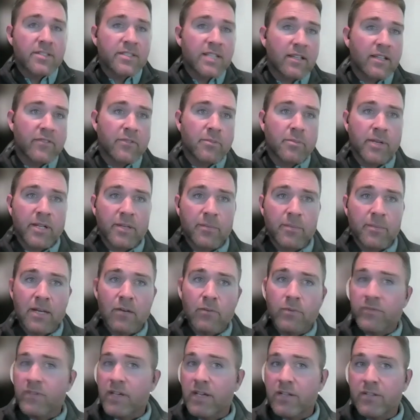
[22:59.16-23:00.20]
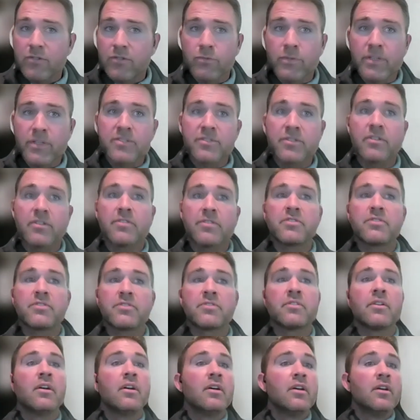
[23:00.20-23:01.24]
to tell everybody about. We've got new
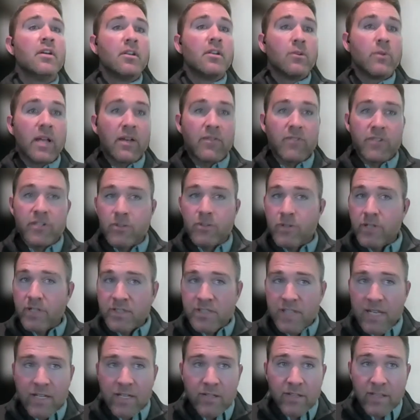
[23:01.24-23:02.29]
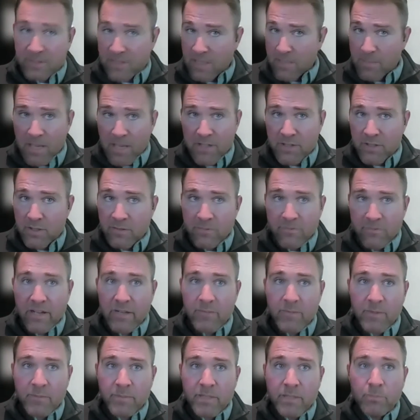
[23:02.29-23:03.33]
research. We have a new and exciting, as I mentioned,
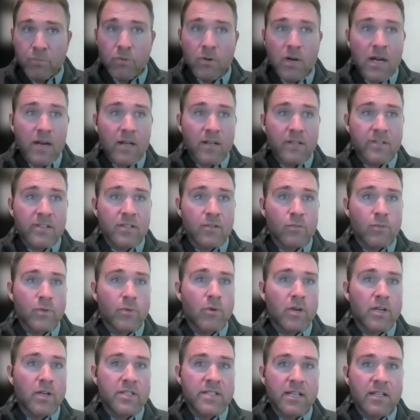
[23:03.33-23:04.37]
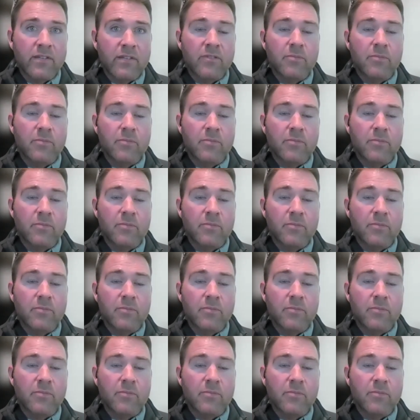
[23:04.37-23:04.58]
vitamin B product that we want to tell